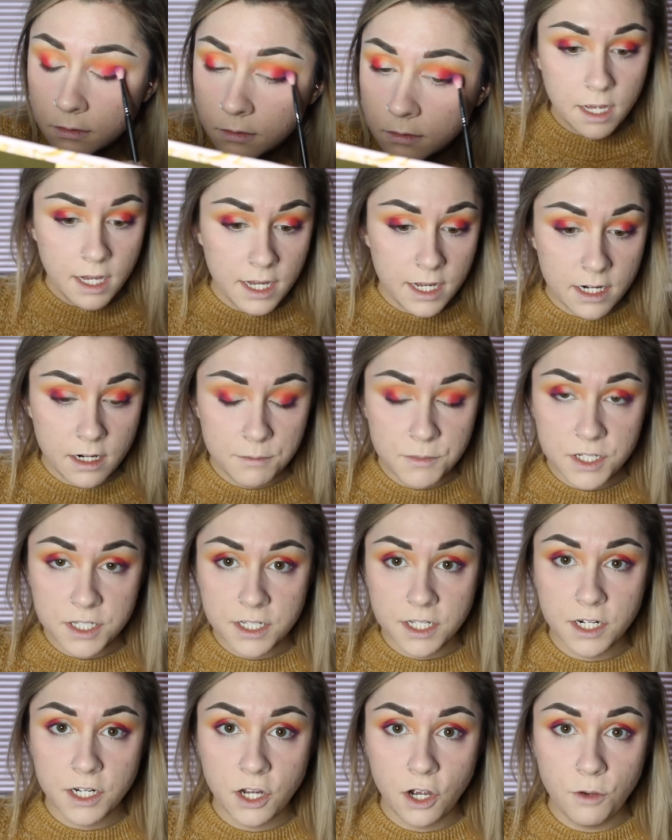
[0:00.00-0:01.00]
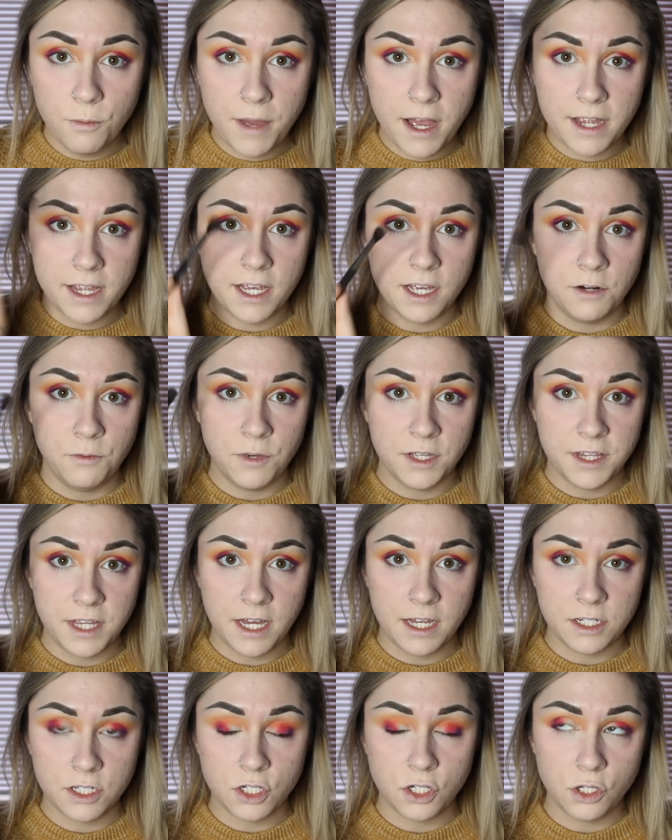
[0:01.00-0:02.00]
And I'm just gonna go back in with
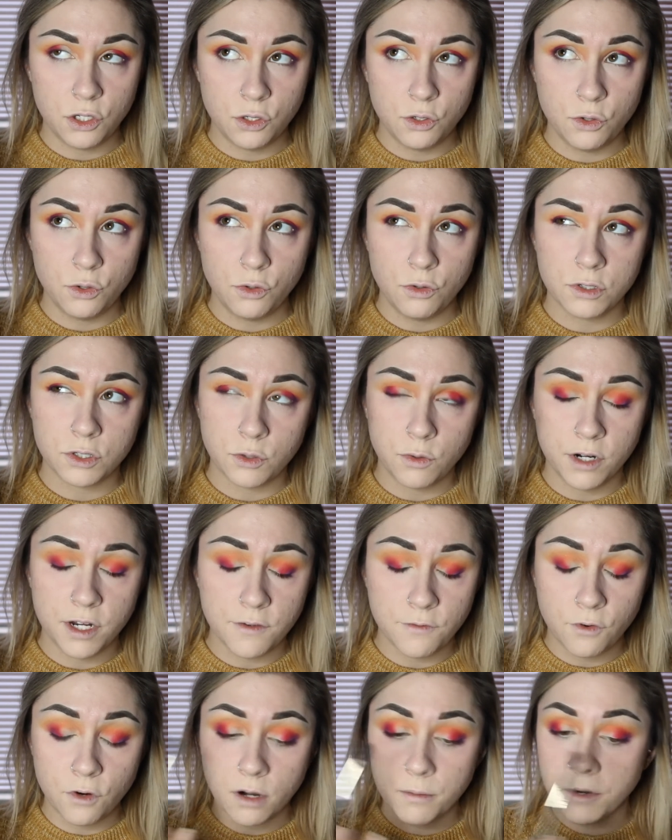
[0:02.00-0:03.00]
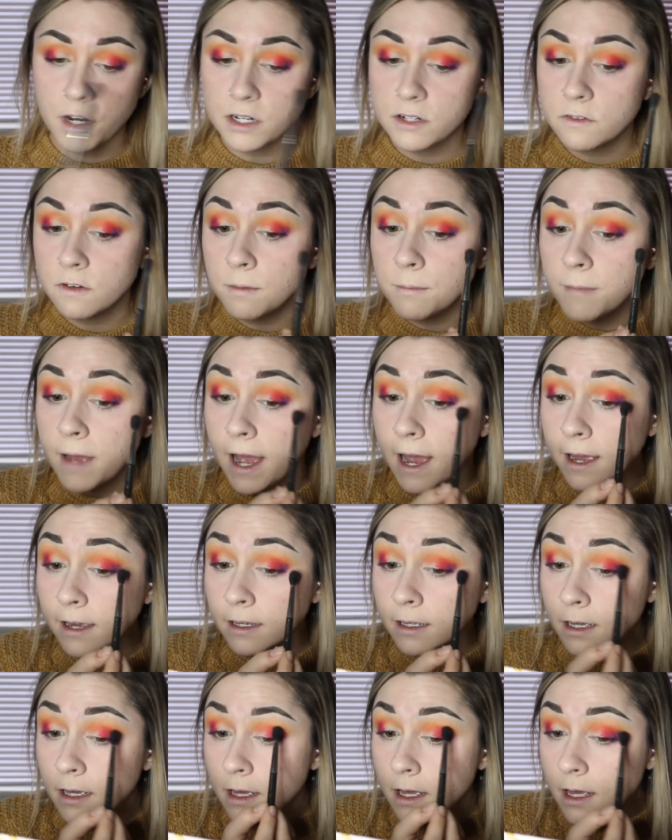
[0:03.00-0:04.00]
that 224 brush from
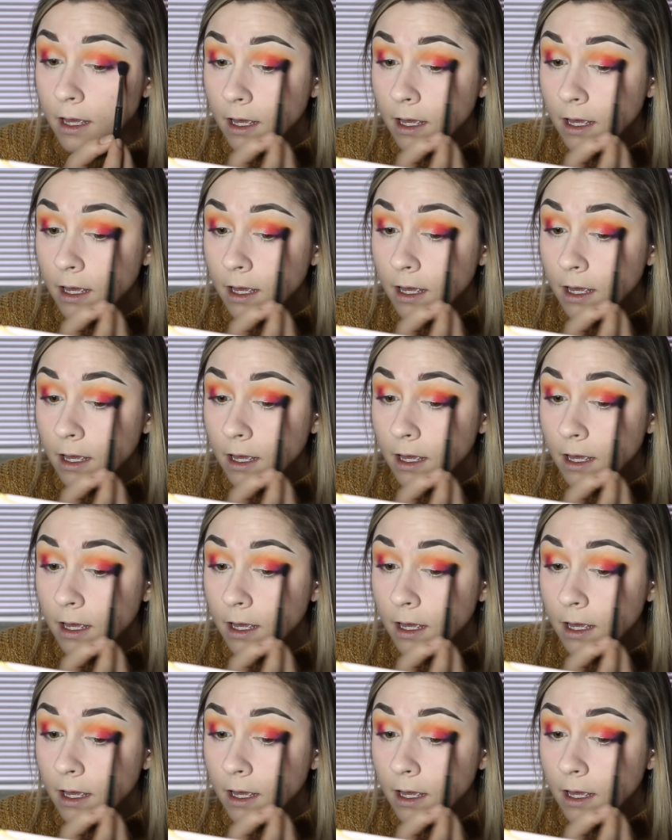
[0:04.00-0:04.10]
MAC.